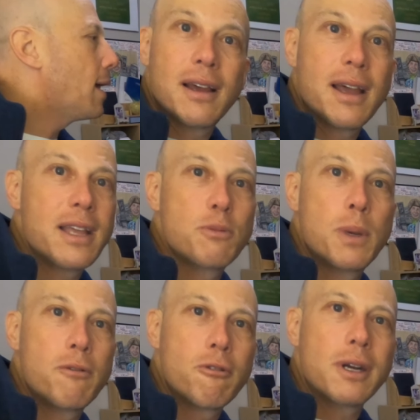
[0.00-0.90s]
It's
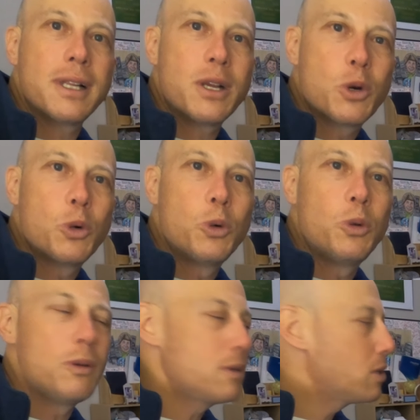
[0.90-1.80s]
been really
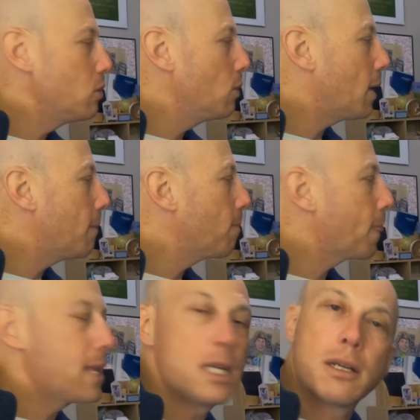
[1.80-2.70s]
cool
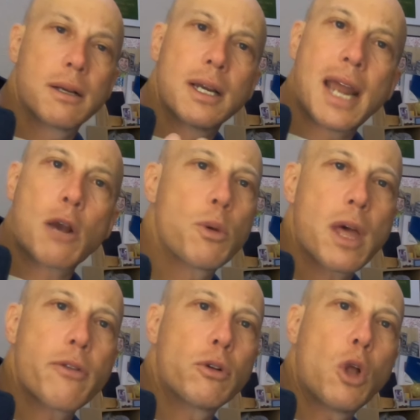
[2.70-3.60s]
to connect
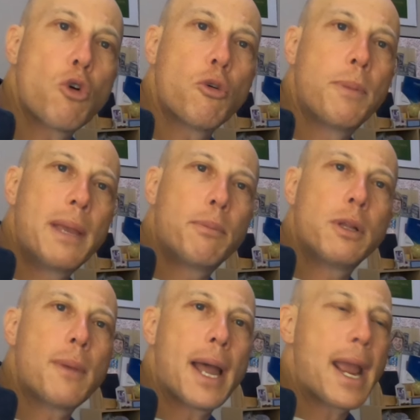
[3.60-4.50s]
with other local
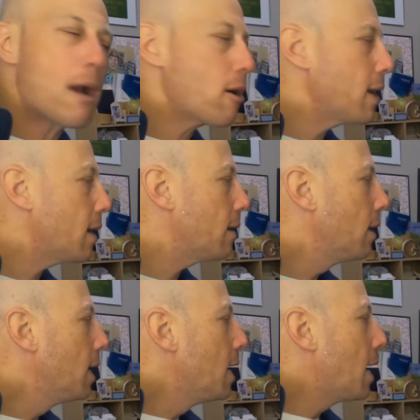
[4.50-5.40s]
people in my area.